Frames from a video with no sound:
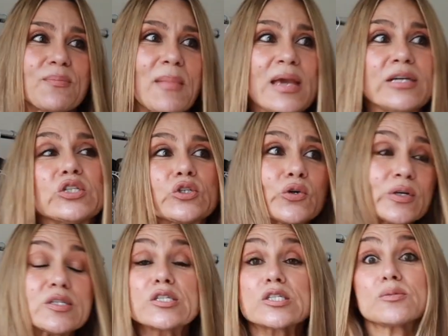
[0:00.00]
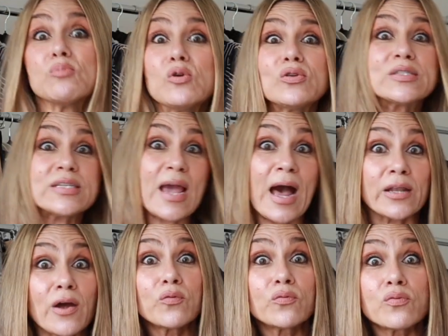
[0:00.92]
make sure it's smoothed
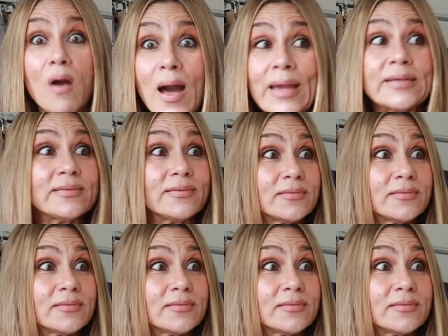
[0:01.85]
out right